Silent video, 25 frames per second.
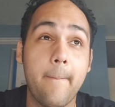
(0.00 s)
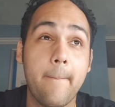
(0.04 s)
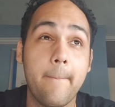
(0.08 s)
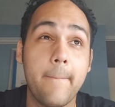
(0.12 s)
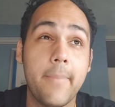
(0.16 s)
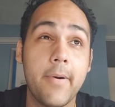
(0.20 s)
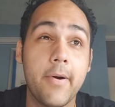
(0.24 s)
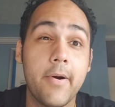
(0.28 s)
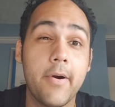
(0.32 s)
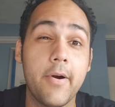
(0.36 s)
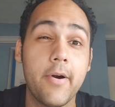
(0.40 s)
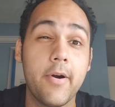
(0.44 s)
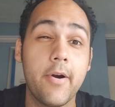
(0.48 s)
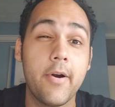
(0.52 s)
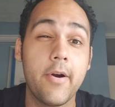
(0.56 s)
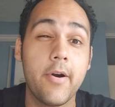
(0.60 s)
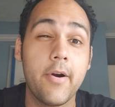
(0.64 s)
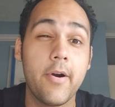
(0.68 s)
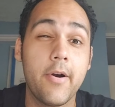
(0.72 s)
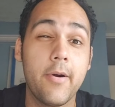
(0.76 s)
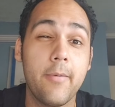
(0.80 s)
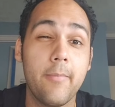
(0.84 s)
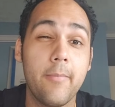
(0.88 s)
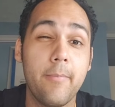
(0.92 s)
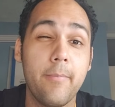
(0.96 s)

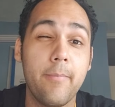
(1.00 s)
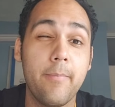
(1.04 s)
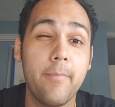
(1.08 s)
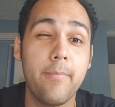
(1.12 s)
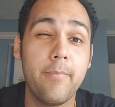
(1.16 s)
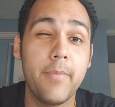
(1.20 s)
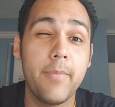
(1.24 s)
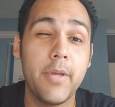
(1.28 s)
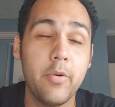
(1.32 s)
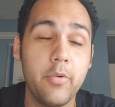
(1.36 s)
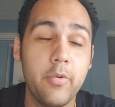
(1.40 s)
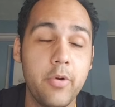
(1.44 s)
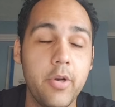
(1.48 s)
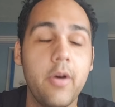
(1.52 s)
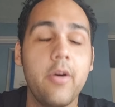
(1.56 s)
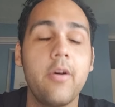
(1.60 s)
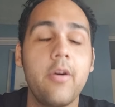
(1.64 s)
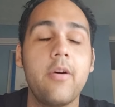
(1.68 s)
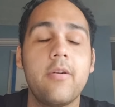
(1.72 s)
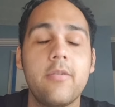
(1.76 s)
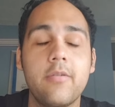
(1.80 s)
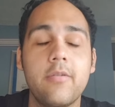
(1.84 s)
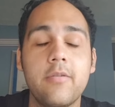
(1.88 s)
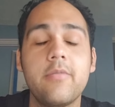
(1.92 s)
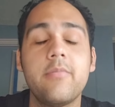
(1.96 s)
Bermuda.
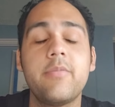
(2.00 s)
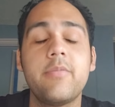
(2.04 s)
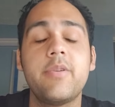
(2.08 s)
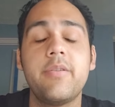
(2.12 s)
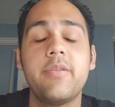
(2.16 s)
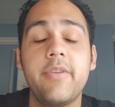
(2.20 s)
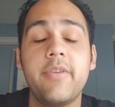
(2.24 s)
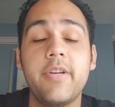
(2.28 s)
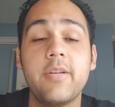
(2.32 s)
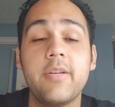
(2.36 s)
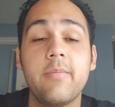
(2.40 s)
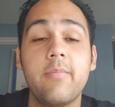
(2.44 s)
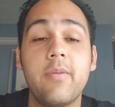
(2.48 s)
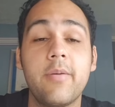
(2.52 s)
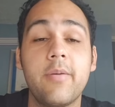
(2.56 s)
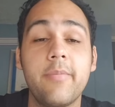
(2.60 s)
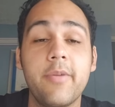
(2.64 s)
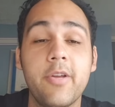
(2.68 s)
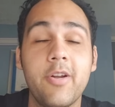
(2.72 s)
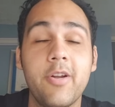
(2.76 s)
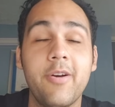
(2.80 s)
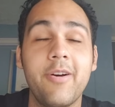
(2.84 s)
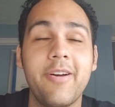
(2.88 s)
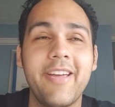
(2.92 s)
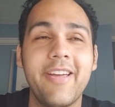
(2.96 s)
Defeated
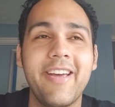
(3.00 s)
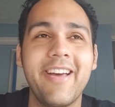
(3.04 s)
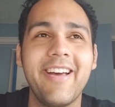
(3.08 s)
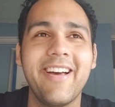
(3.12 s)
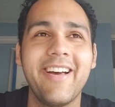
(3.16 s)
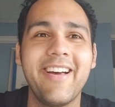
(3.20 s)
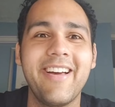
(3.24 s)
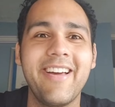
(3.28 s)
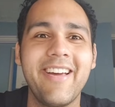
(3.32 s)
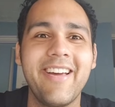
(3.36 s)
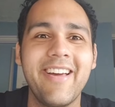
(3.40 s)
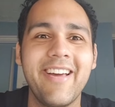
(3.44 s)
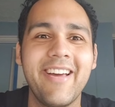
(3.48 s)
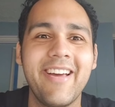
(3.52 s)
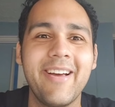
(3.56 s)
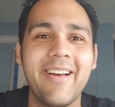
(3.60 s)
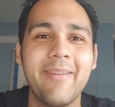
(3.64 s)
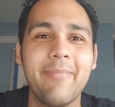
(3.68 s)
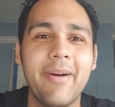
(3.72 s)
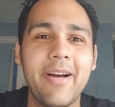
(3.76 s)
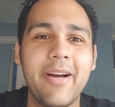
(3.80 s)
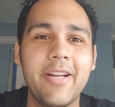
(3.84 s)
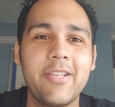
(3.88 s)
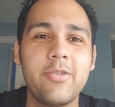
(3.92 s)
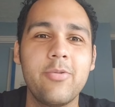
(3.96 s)
Bermuda, yeah,
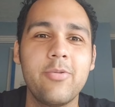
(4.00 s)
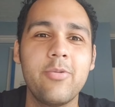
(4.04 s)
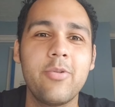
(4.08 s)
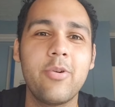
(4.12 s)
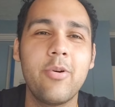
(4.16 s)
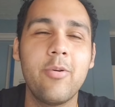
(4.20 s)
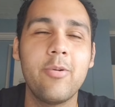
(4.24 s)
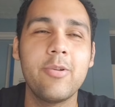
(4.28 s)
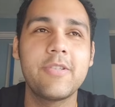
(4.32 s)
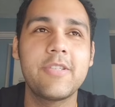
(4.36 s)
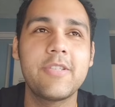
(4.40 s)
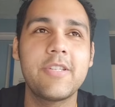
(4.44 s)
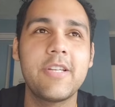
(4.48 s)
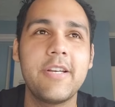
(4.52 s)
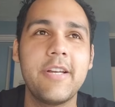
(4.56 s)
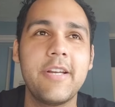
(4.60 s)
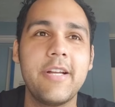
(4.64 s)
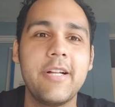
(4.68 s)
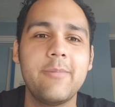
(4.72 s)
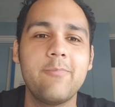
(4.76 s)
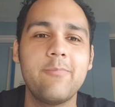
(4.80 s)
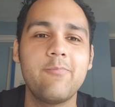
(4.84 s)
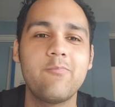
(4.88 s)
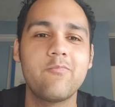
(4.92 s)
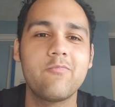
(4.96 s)
by
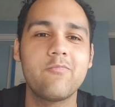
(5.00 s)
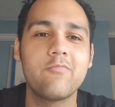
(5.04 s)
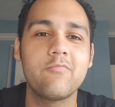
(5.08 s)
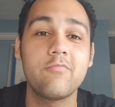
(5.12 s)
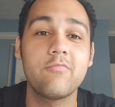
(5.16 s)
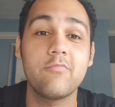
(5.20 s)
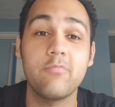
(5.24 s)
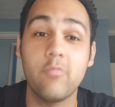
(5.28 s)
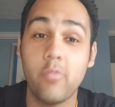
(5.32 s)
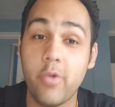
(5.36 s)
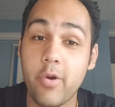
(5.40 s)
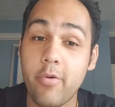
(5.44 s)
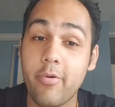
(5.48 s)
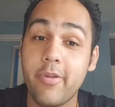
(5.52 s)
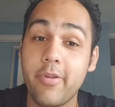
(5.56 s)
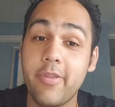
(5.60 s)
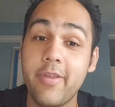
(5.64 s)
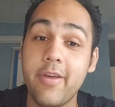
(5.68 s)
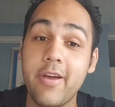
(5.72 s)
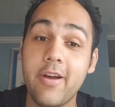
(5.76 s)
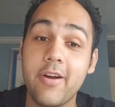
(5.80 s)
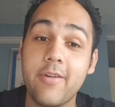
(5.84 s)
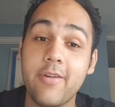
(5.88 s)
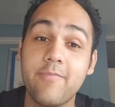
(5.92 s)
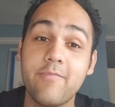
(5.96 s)
2-0. We were
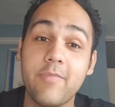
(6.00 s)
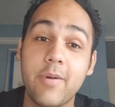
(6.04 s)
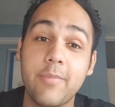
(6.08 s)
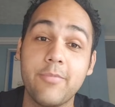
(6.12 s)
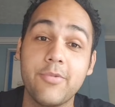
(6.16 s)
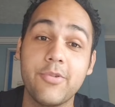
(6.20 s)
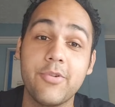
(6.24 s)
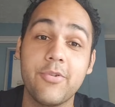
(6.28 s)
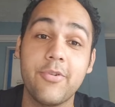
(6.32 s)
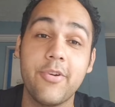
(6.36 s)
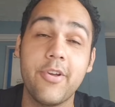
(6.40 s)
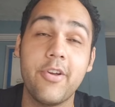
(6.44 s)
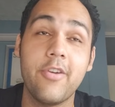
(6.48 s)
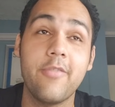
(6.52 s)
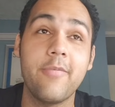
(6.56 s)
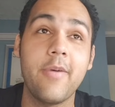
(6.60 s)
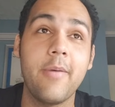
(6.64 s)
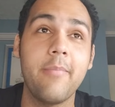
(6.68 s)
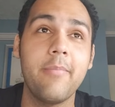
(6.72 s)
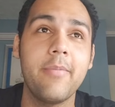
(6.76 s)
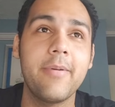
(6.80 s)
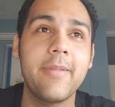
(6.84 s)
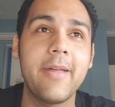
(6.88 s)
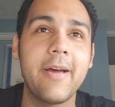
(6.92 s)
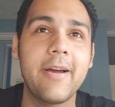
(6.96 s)
there. I'm sure you
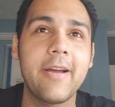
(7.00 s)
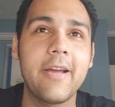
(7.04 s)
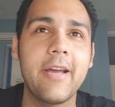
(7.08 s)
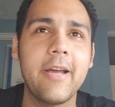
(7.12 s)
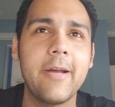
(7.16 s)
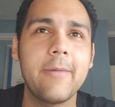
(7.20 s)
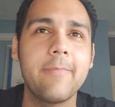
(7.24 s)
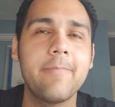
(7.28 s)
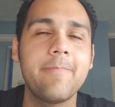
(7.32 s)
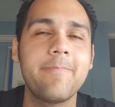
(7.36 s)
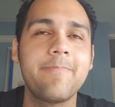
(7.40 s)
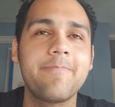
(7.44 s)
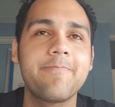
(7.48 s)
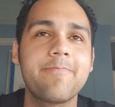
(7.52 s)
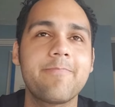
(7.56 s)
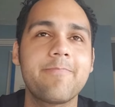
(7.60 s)
remember that game